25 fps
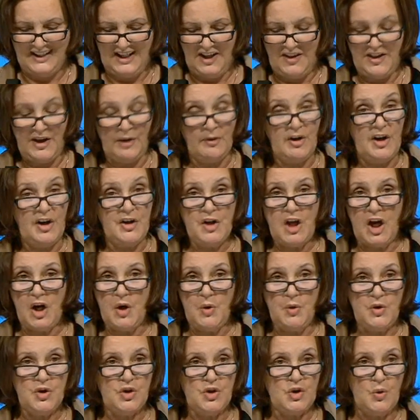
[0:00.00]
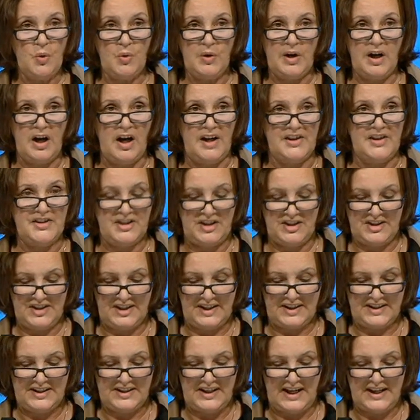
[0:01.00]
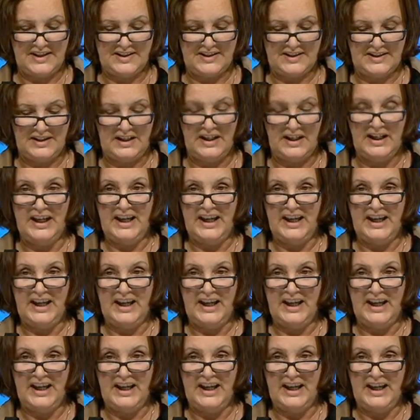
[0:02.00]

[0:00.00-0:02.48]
There are no shortcuts to success.